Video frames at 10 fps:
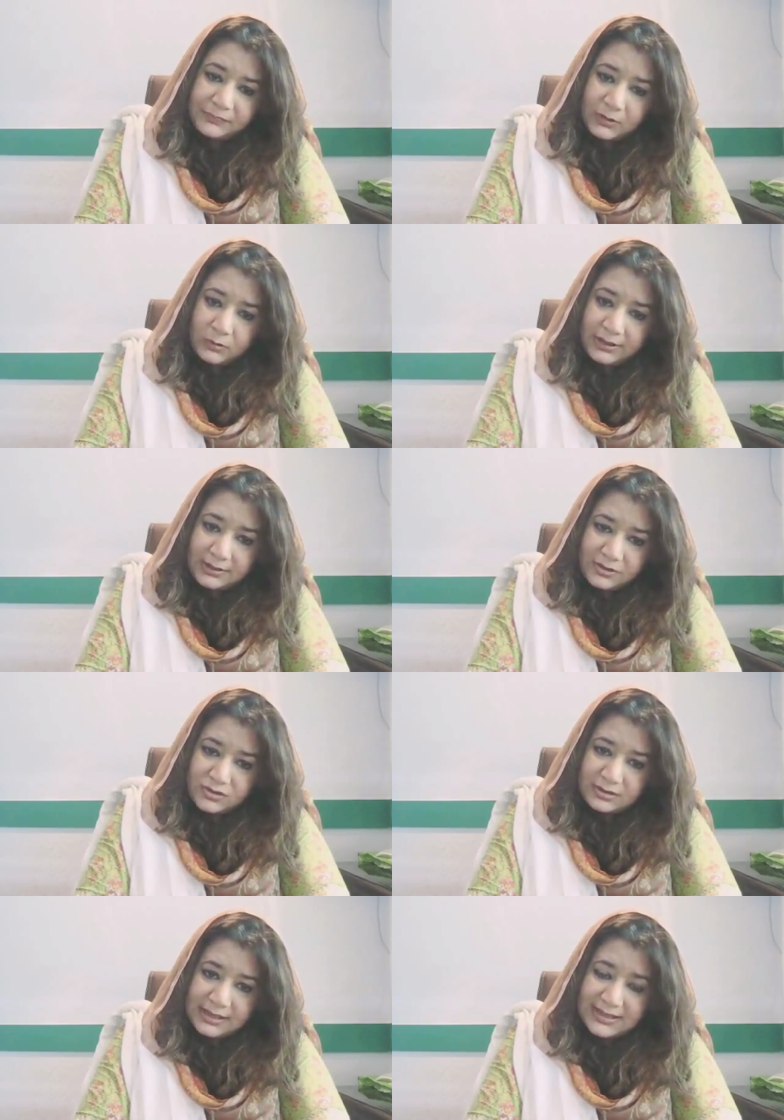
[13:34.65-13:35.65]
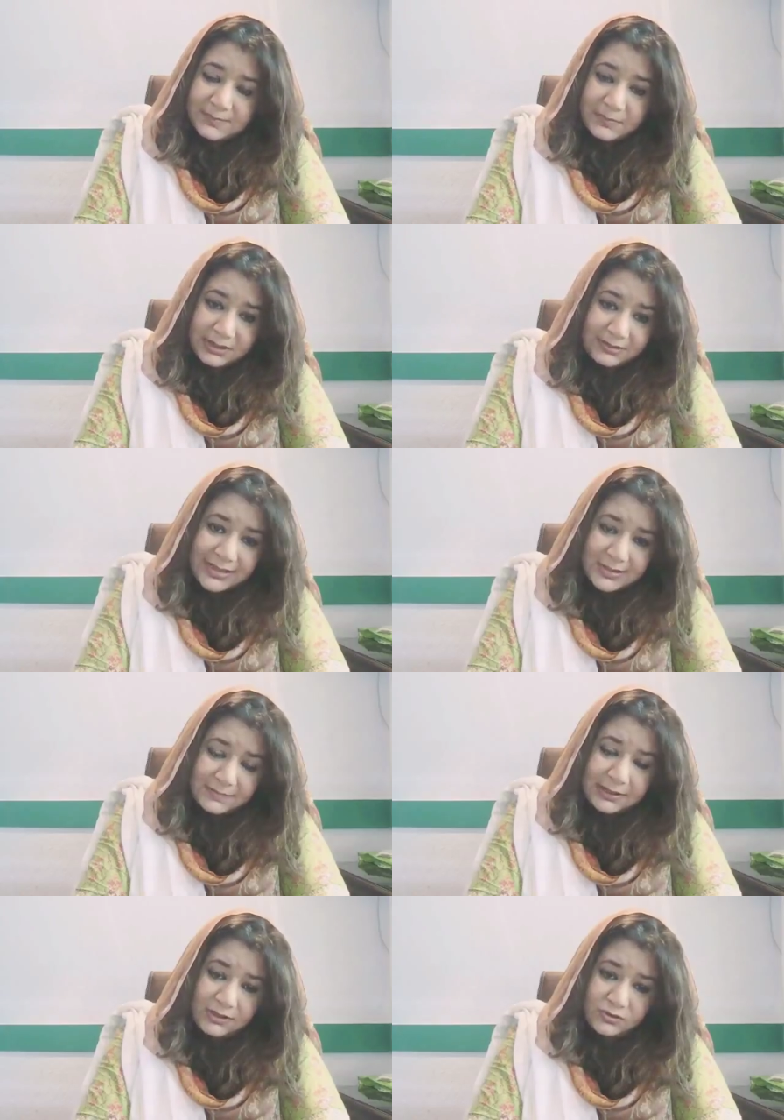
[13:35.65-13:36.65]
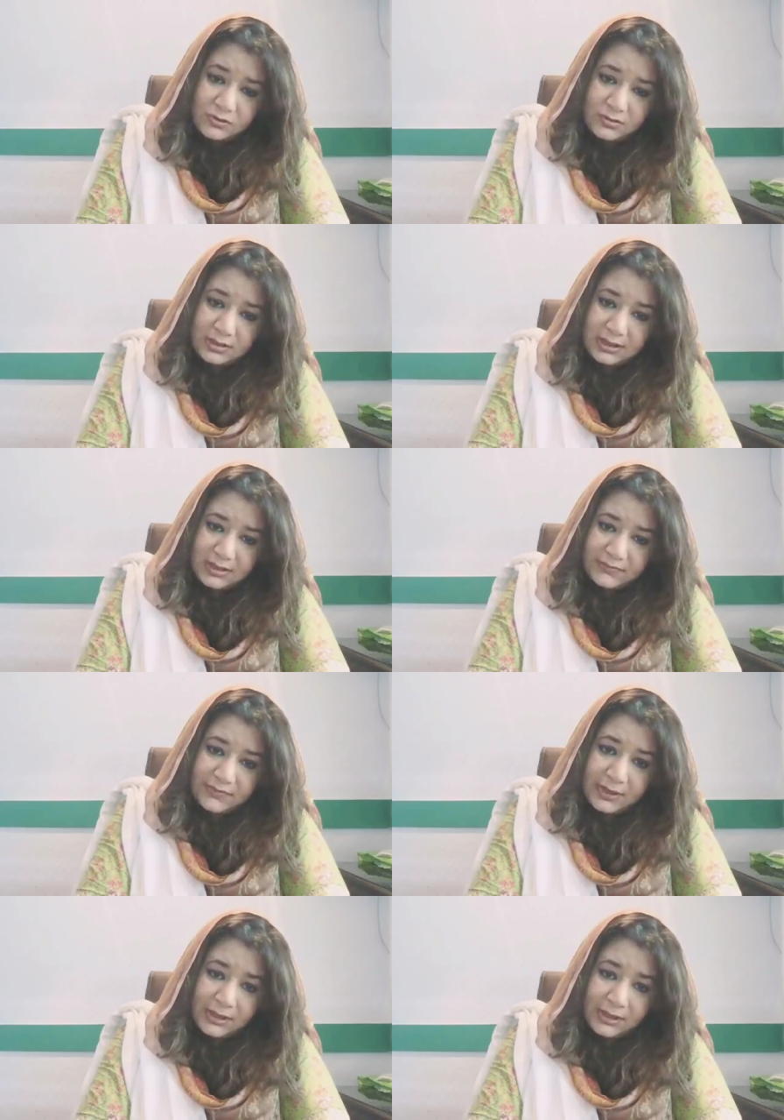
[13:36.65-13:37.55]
coalition has a bigger explanation to give,